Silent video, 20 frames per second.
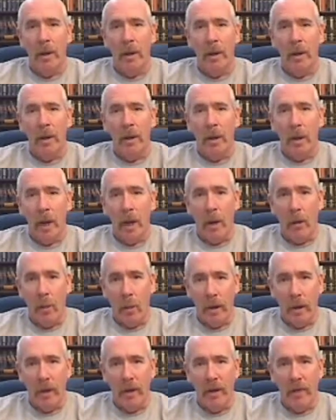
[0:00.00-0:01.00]
I
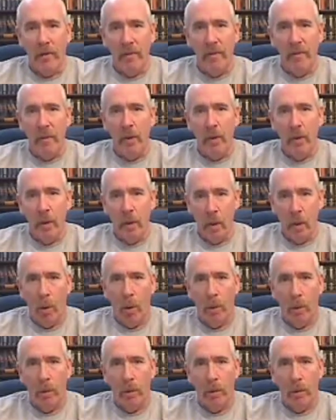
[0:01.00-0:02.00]
want to give
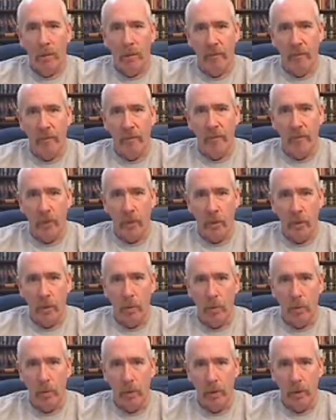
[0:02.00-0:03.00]
all of
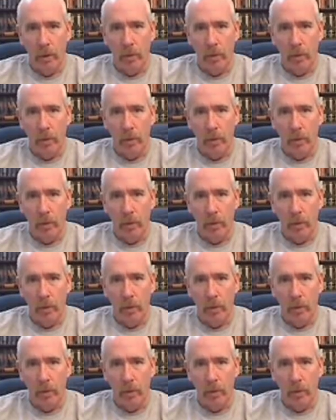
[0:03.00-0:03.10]
you,